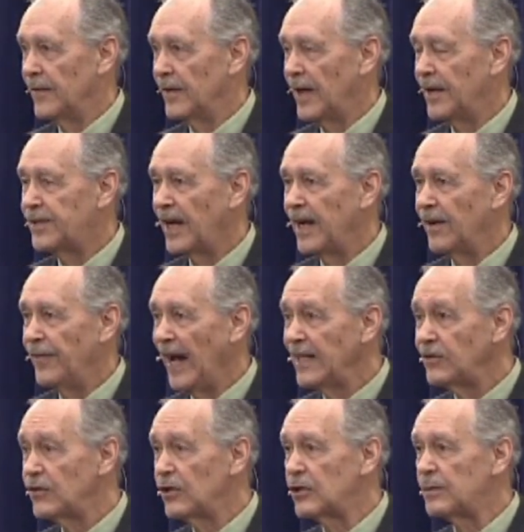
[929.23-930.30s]
I tell you,
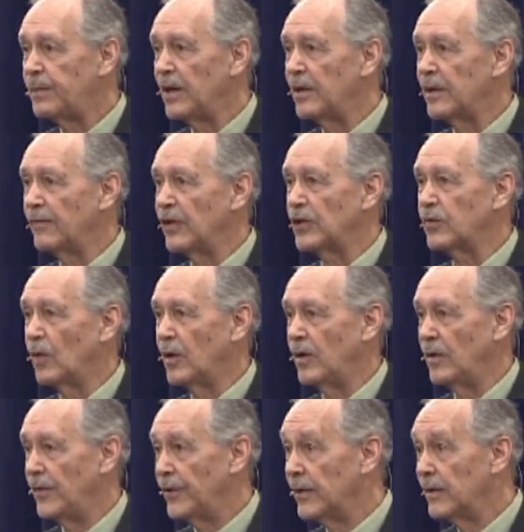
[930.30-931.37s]
that's the spirit of this
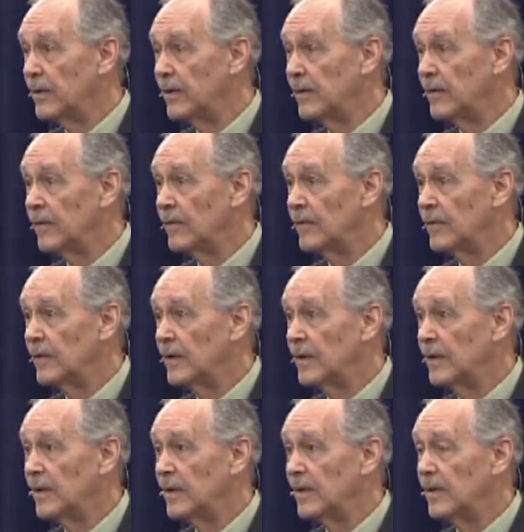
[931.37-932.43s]
world.
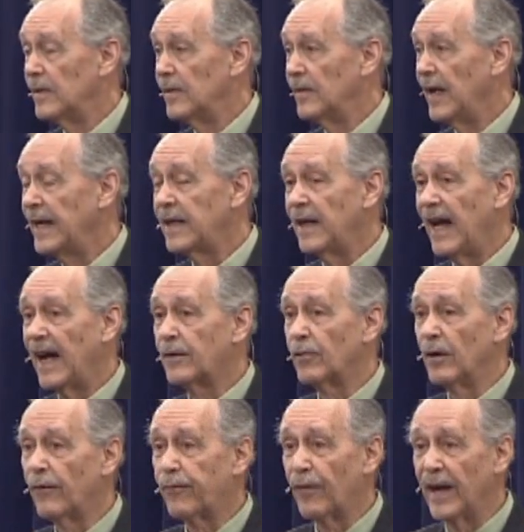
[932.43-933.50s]
They can act
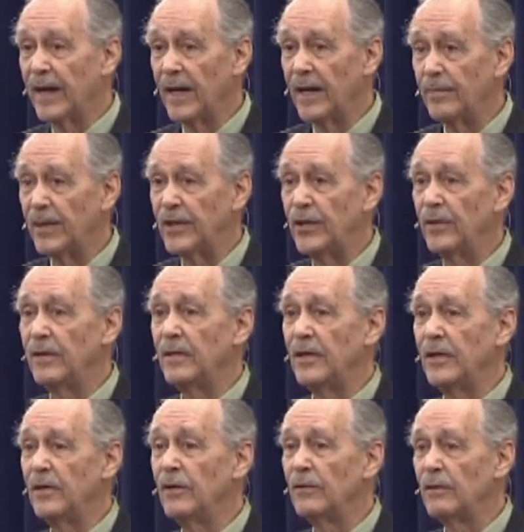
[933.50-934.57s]
real friendly, but you,
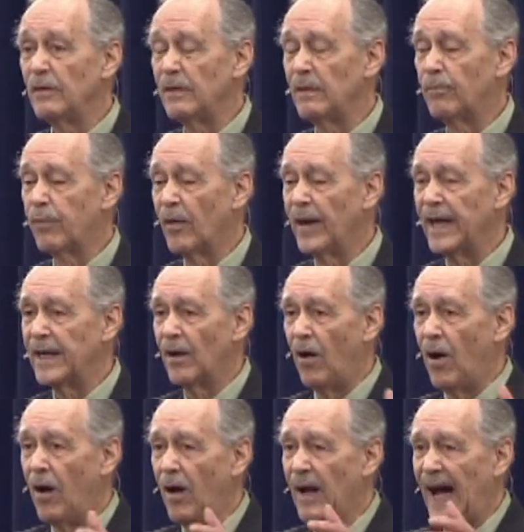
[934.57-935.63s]
you bring it
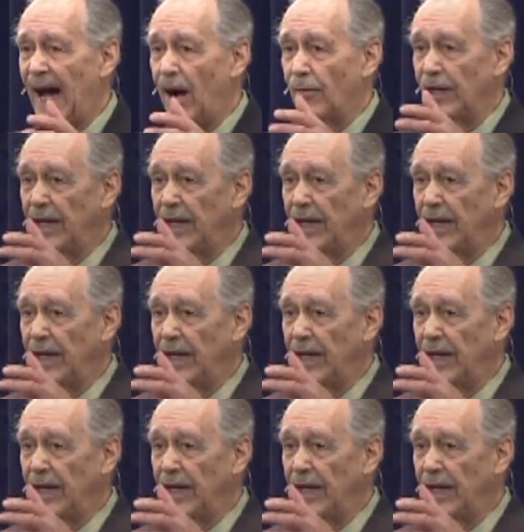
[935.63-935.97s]
all out